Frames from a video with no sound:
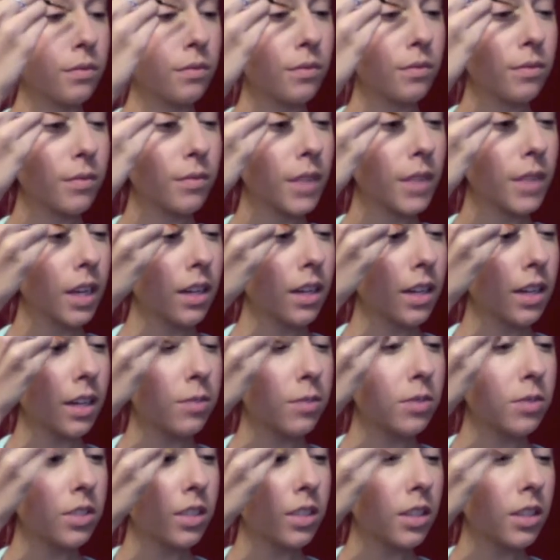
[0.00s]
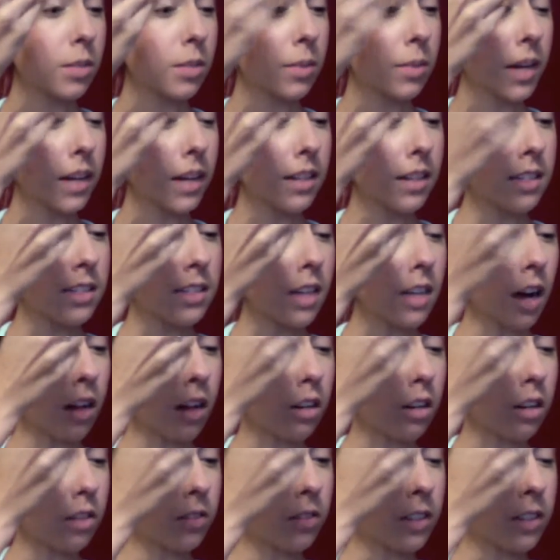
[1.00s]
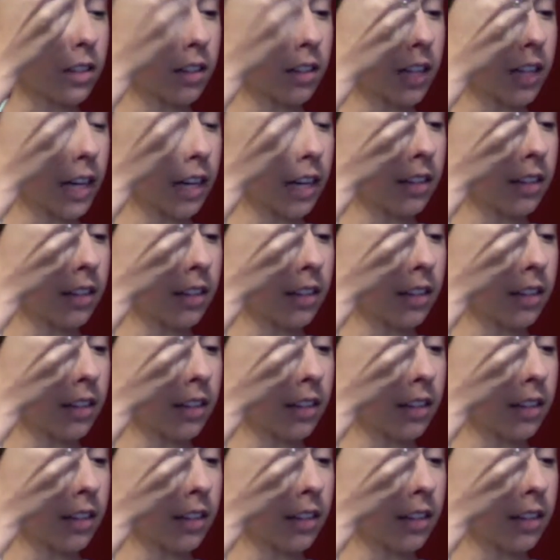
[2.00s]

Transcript: And then I'm just going to apply this all over the lid.